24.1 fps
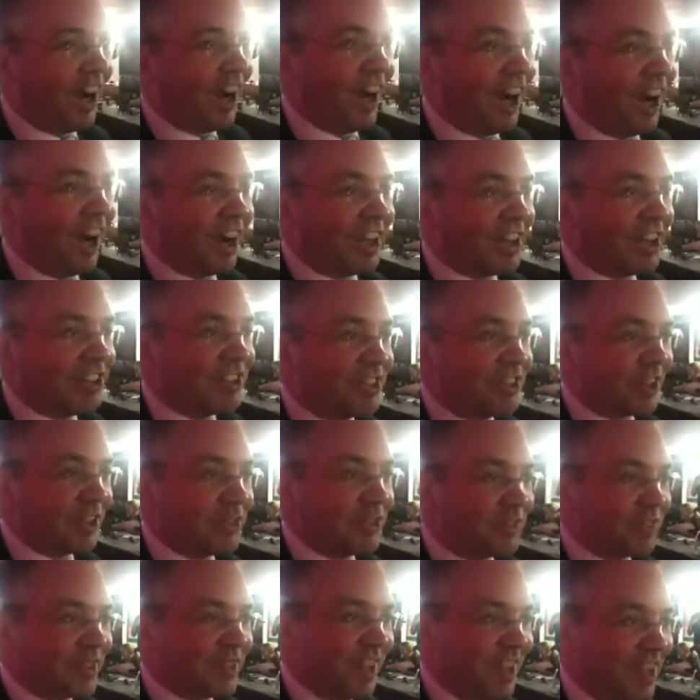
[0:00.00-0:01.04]
I
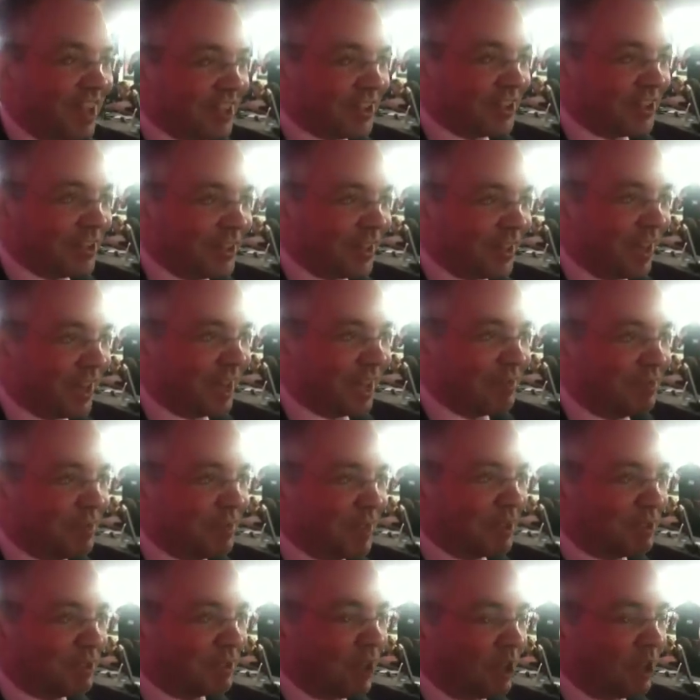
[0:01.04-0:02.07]
don't know.
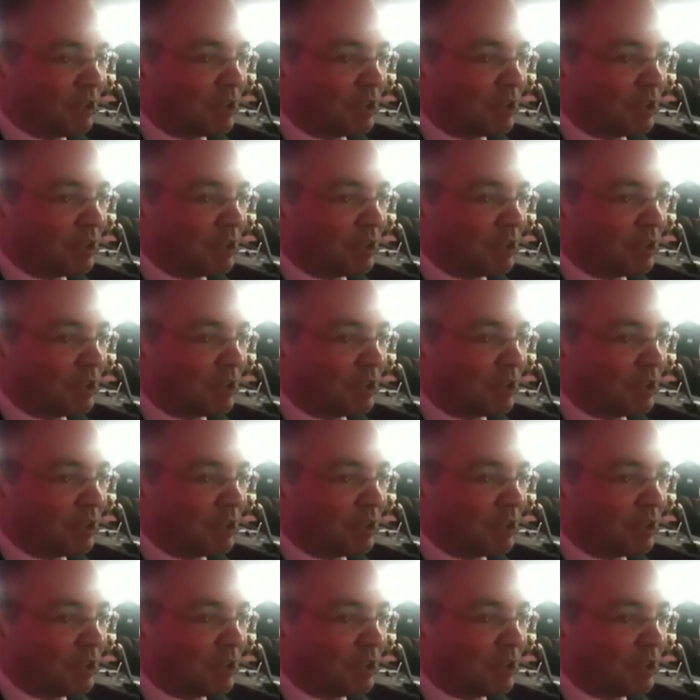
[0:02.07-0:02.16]
I